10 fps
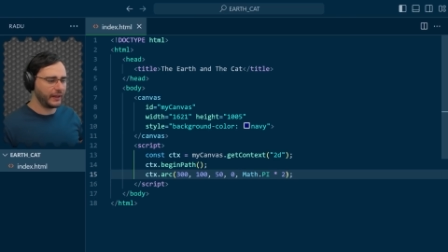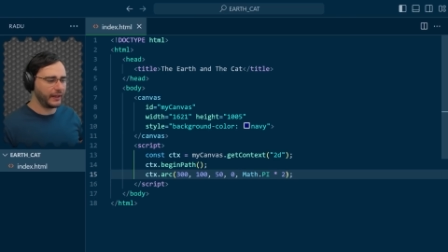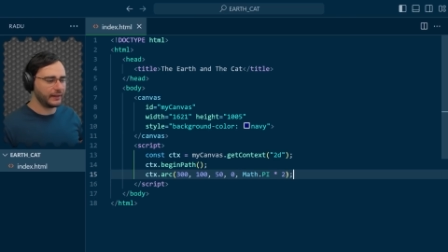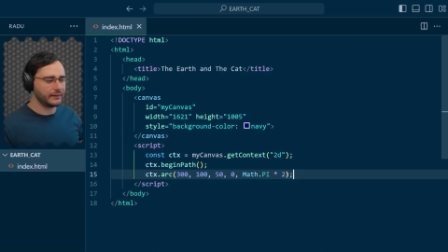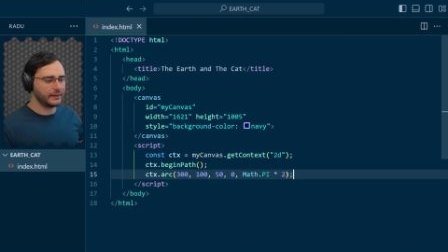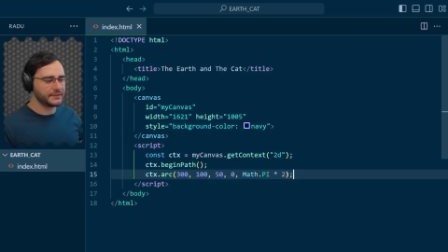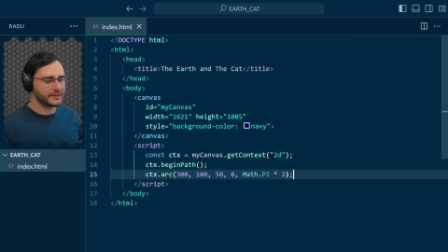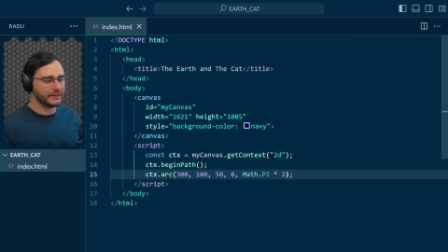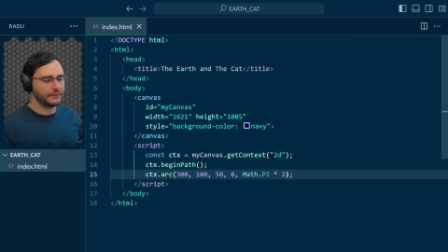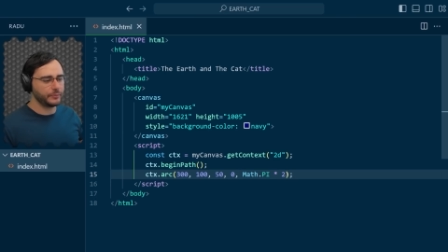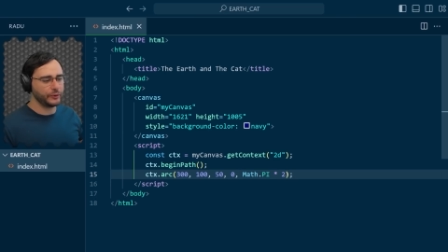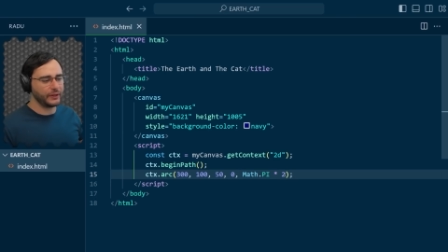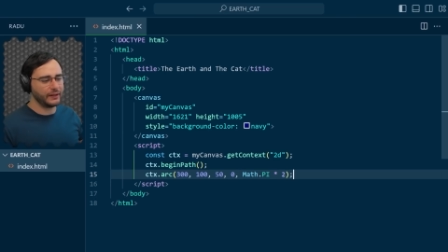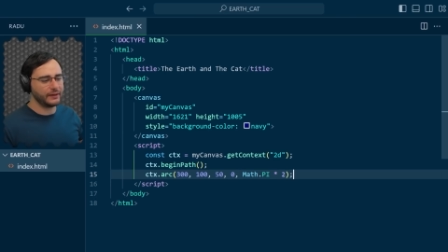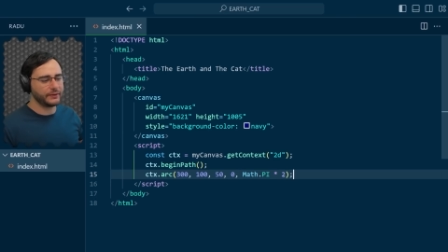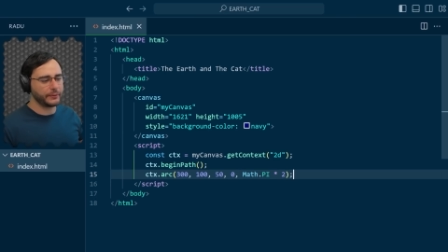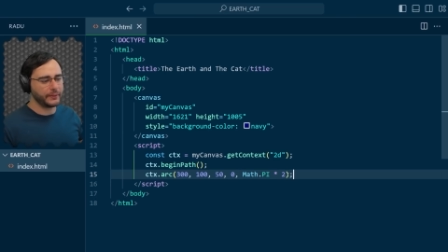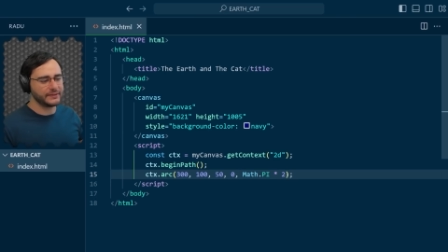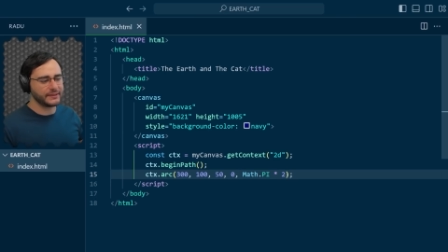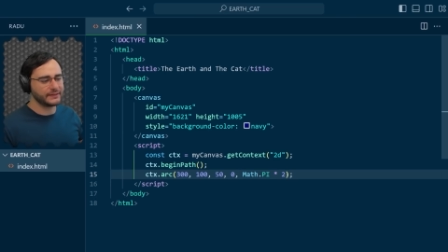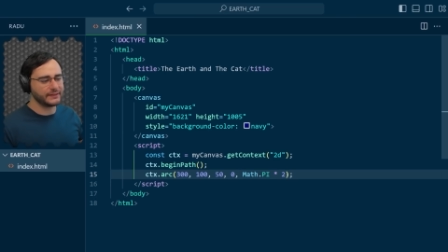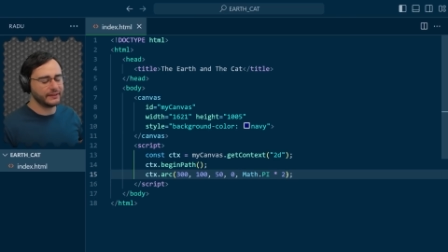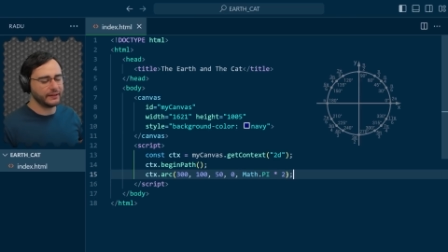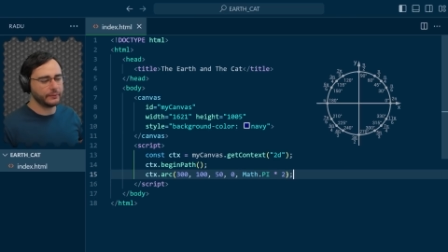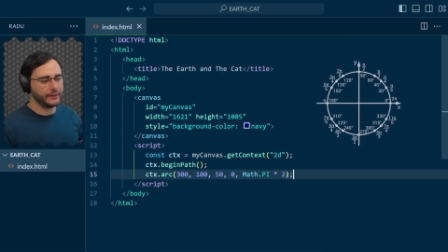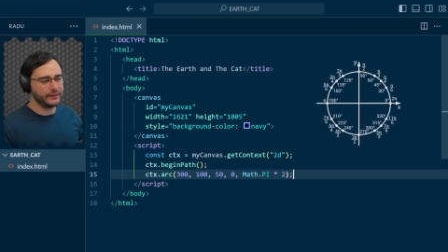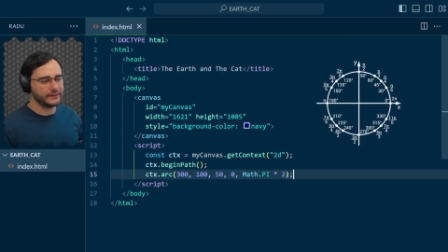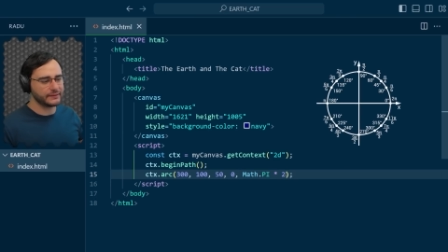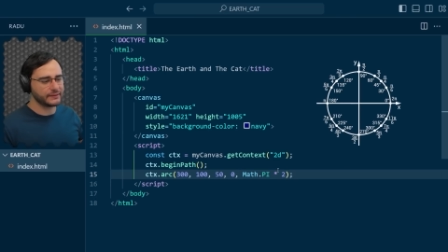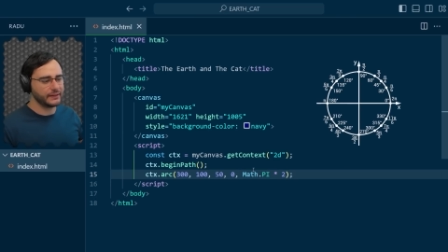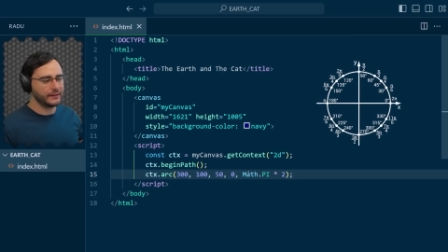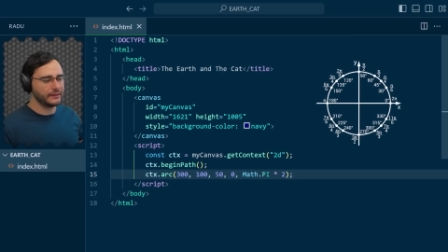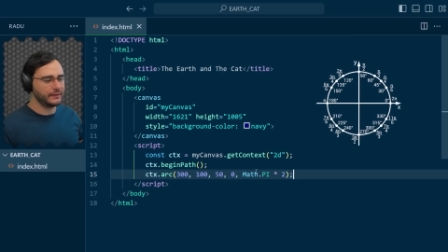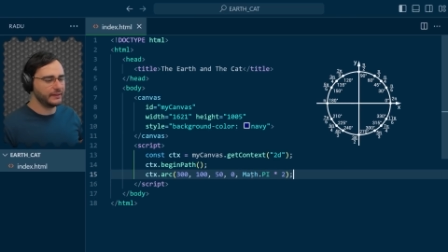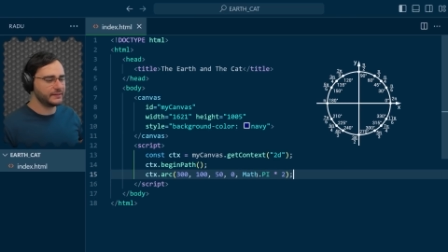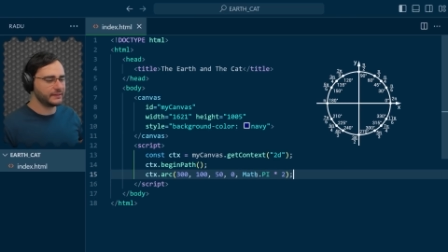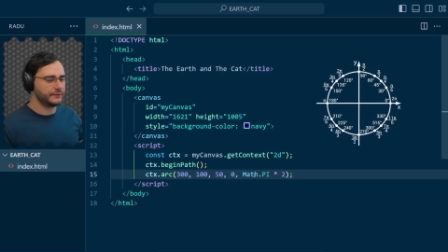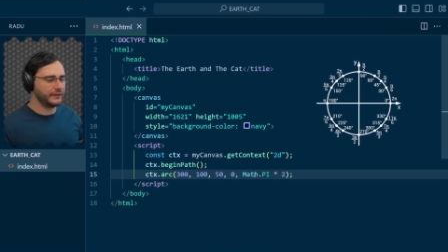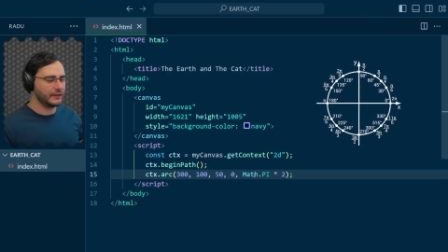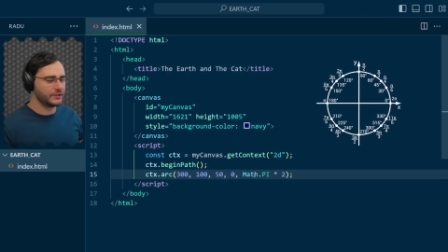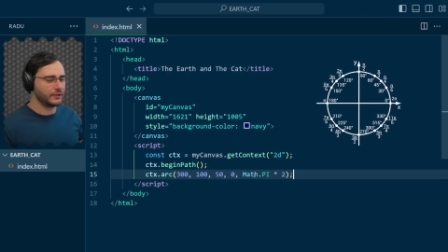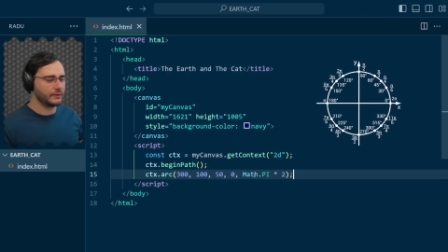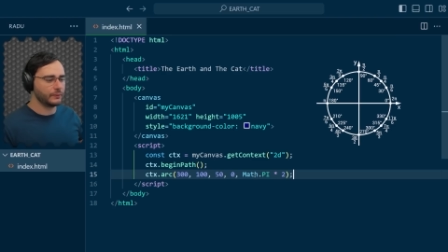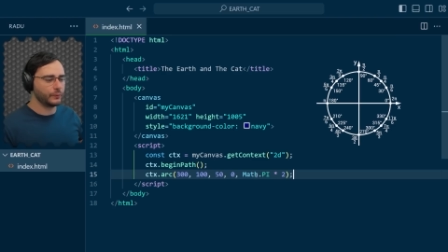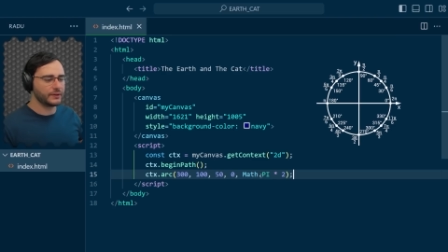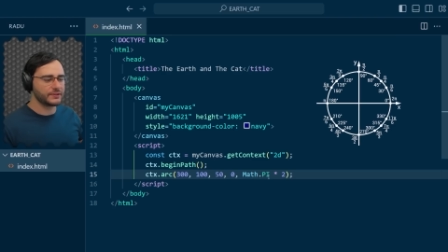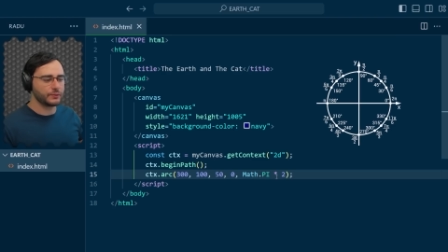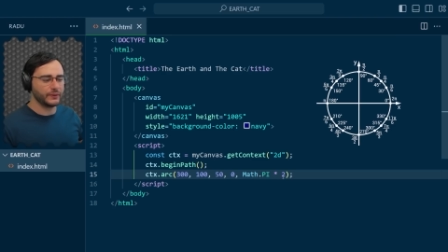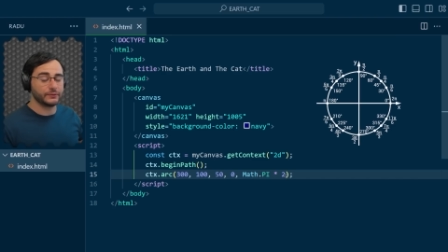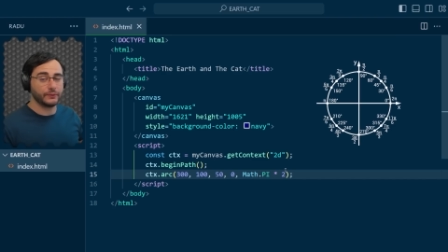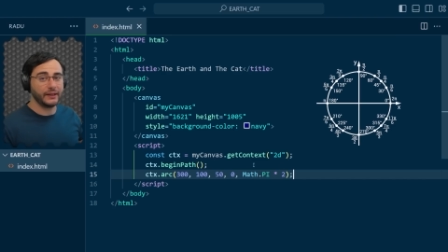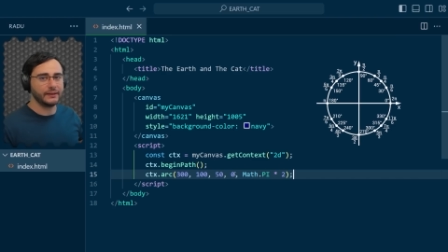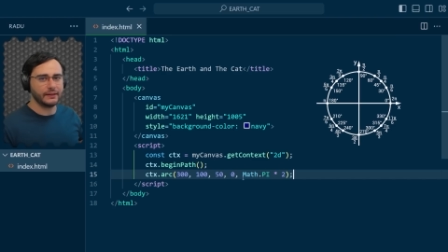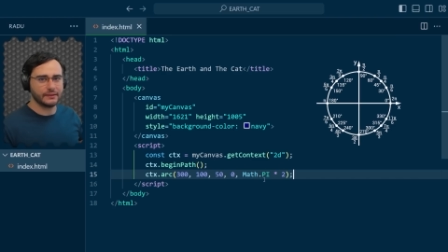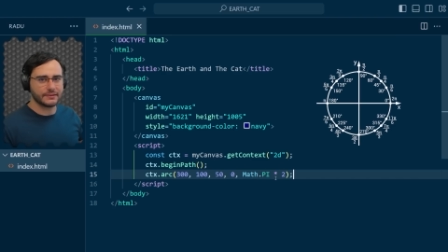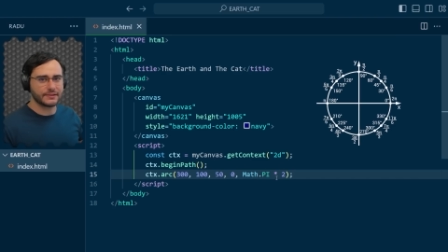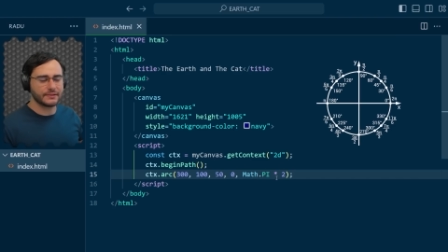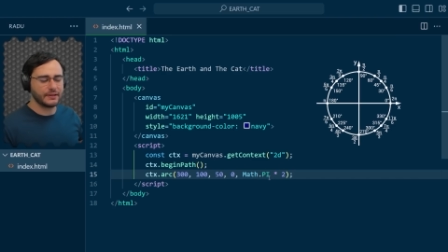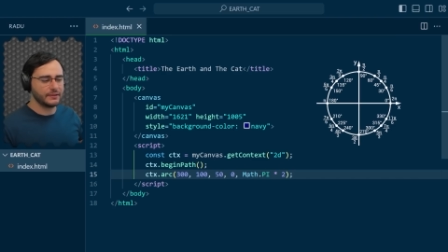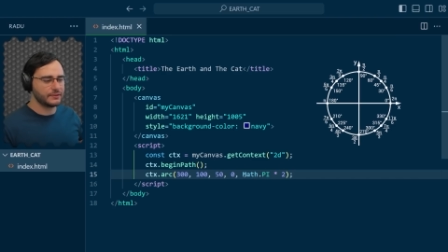And instead of putting here 360 degrees, this function works with radians.